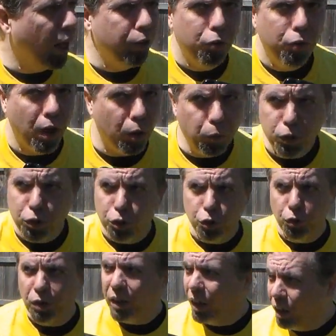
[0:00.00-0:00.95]
I do not wish
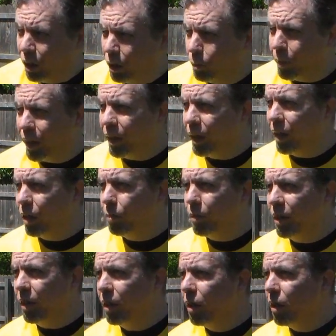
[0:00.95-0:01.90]
to kill my
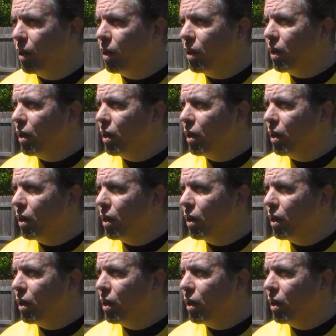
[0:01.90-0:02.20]
enemy.